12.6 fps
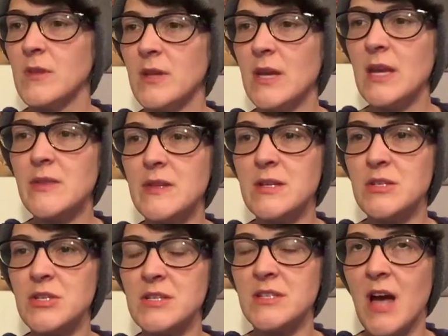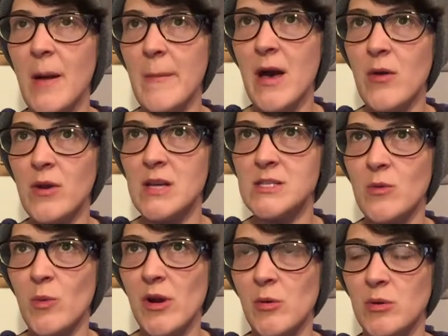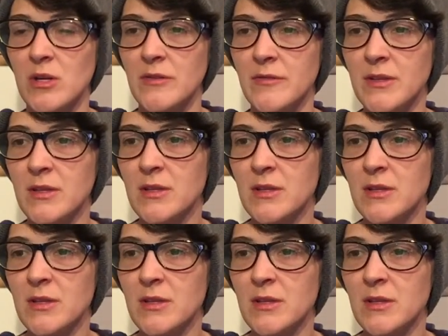Ethan, just come out as a werewolf.